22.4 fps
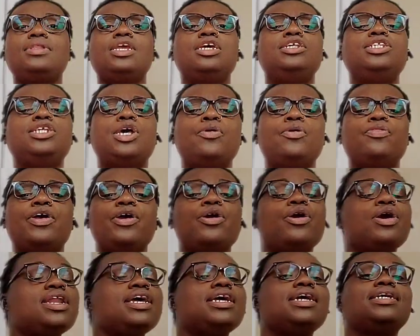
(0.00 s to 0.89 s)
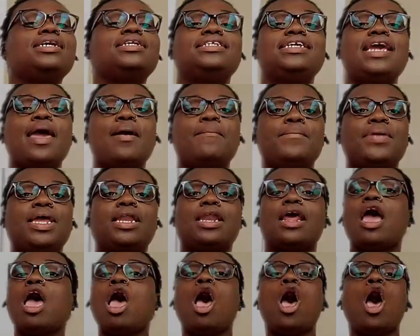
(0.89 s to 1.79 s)
So they're going to examine
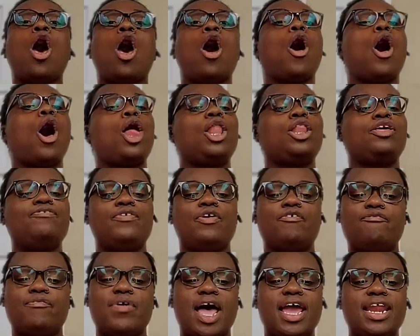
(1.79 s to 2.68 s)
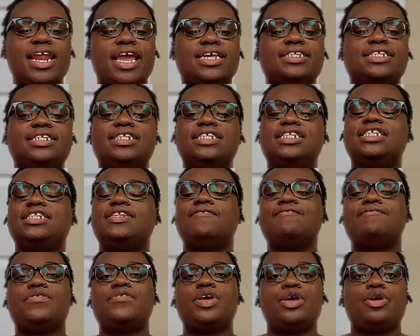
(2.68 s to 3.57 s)
all of your finances to
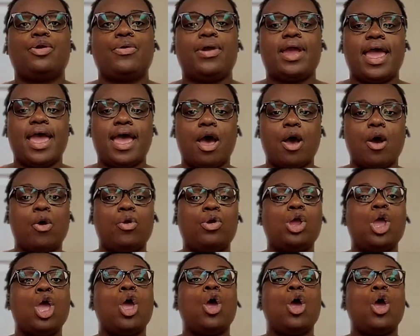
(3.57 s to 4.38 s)
figure out